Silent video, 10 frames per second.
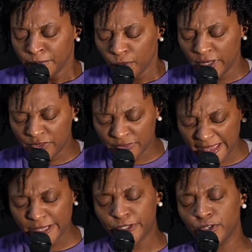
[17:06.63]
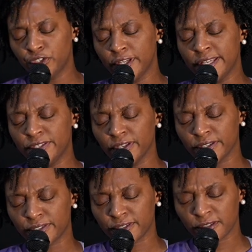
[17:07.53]
We thank you,
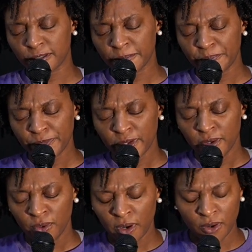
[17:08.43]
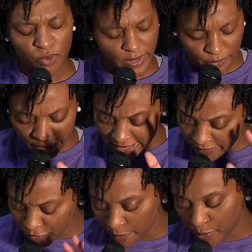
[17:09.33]
Jesus. Woo. And we
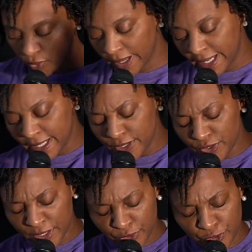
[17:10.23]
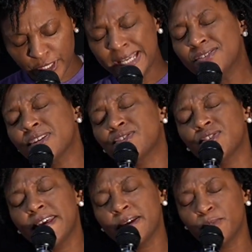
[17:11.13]
give you praise. In Jesus'
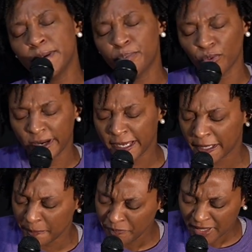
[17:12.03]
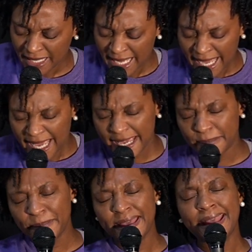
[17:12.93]
name we pray.
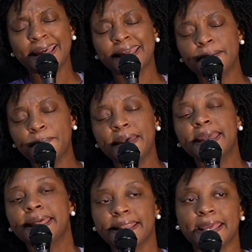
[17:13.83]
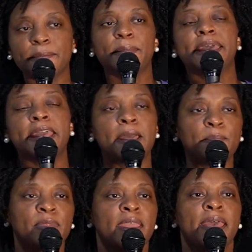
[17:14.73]
Amen, amen, and
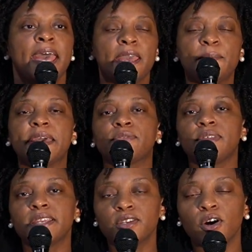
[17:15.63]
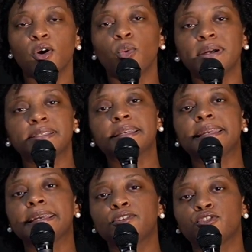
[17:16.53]
amen. Amen. Thank you all once
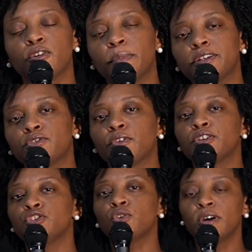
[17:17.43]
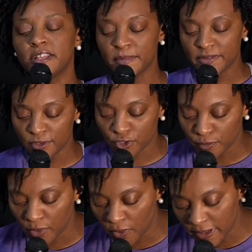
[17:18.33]
again so much for joining me this
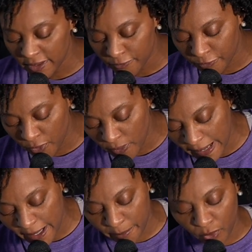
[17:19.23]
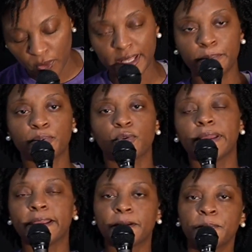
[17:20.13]
morning for our morning
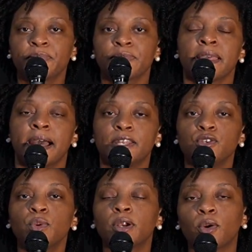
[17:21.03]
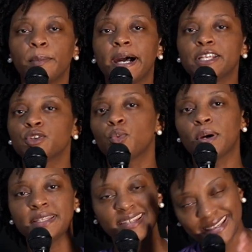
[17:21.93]
prayer. I do want to remind you
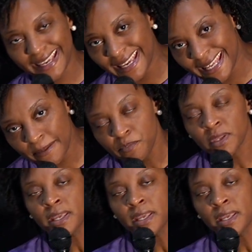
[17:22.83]
once again